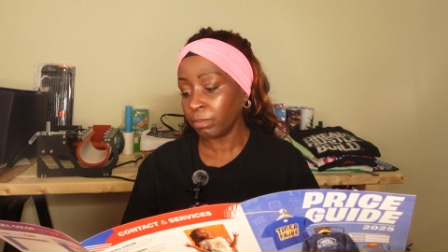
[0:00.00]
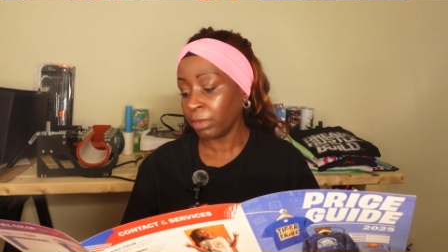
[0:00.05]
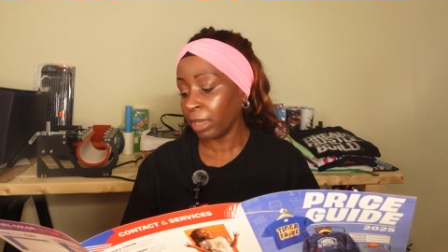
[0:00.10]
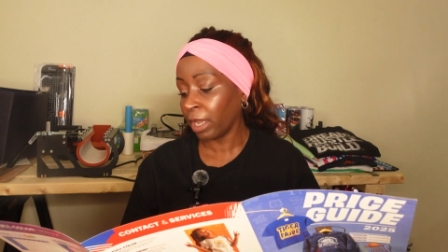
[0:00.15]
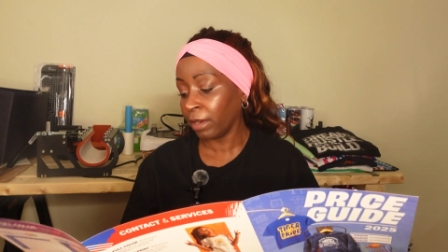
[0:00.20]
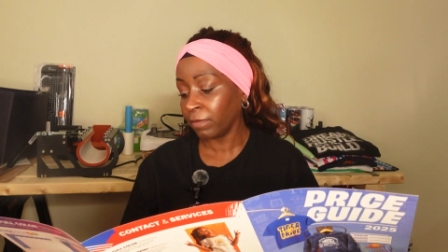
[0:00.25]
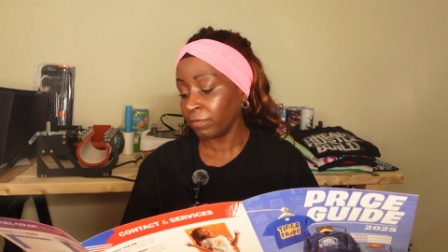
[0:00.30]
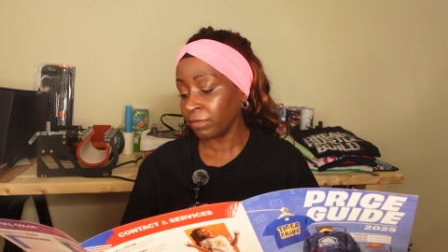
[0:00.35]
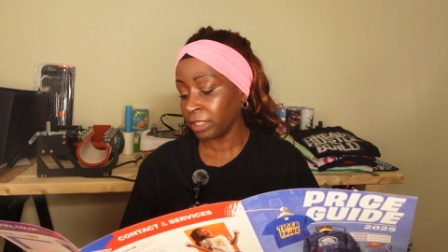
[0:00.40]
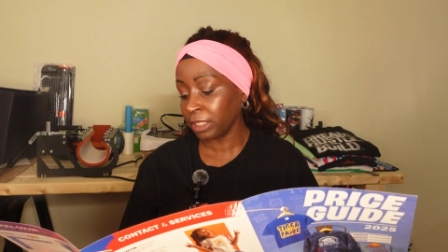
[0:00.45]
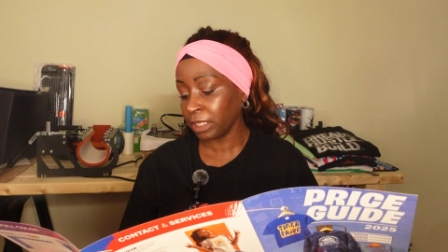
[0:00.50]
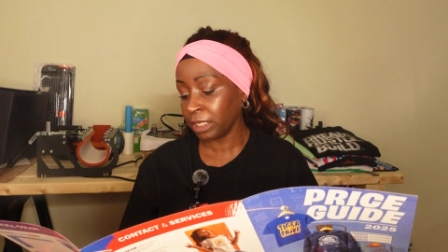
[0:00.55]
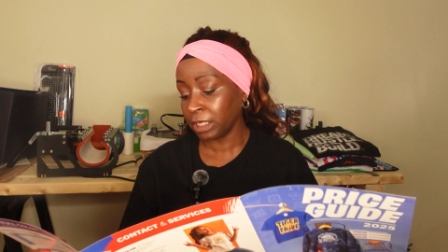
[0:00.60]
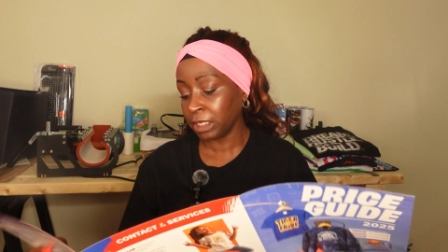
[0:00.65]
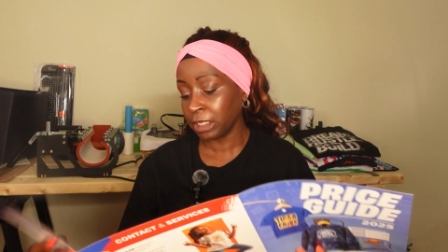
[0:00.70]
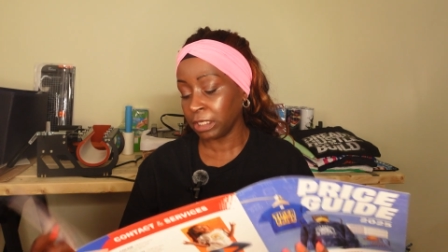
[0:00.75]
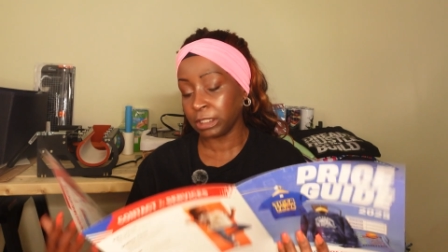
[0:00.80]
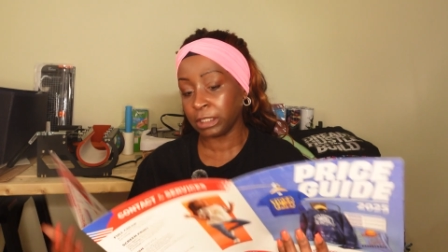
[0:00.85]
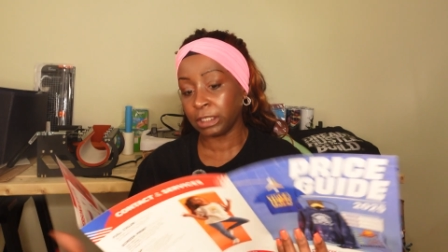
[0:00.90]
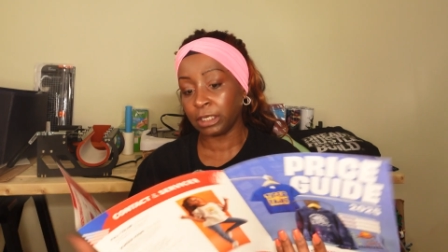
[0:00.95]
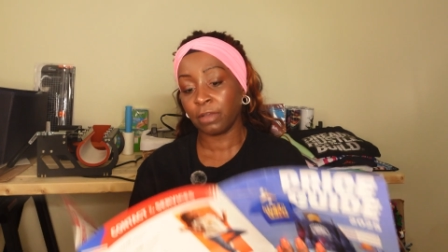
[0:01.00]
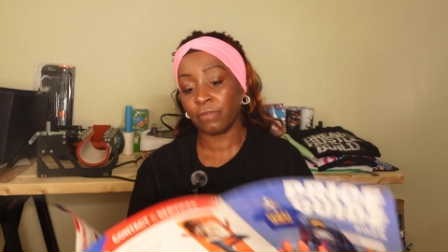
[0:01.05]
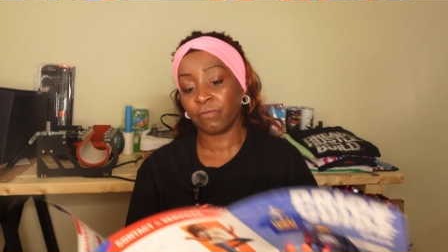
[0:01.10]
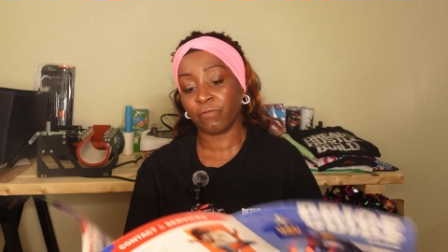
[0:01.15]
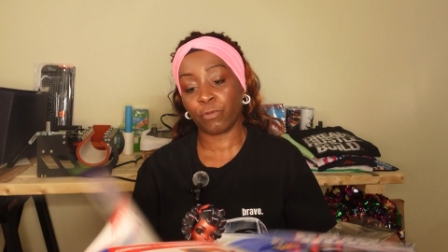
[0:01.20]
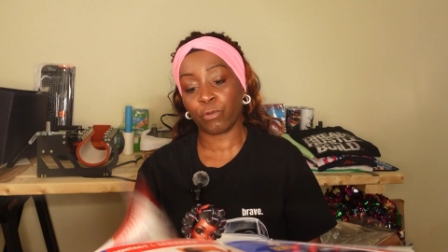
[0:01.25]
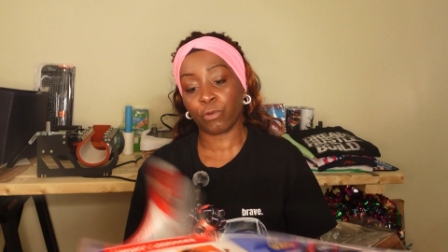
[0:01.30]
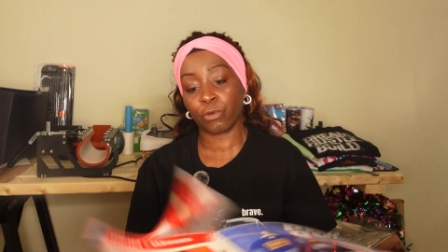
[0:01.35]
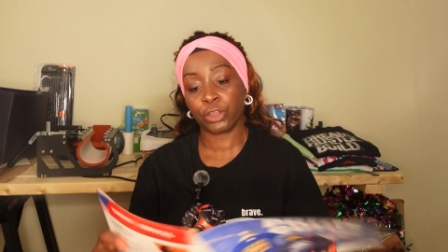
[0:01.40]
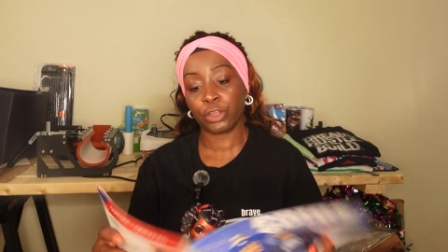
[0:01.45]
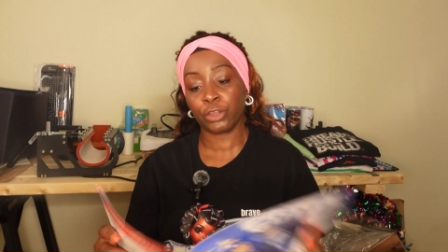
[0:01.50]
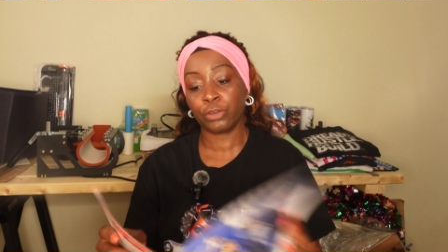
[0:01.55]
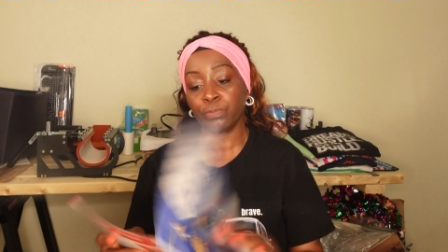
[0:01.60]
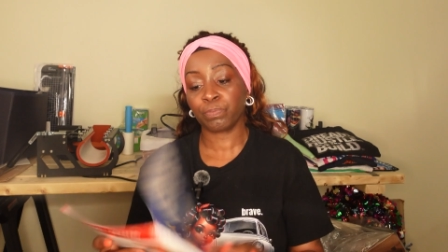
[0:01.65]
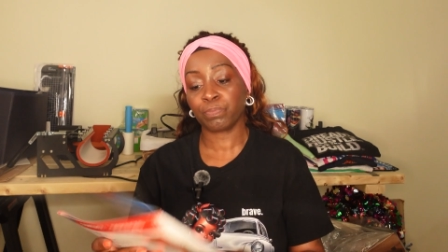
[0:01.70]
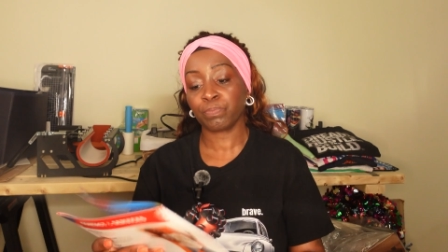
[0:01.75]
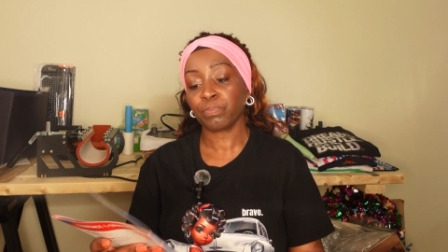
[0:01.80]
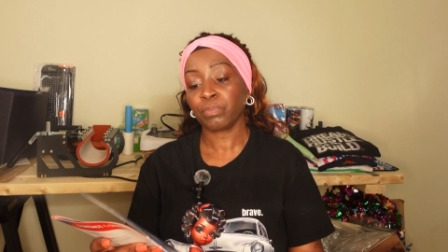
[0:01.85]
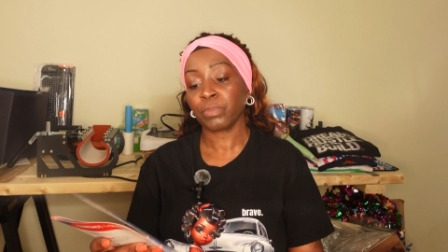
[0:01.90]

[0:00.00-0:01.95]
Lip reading: but everything is done for you.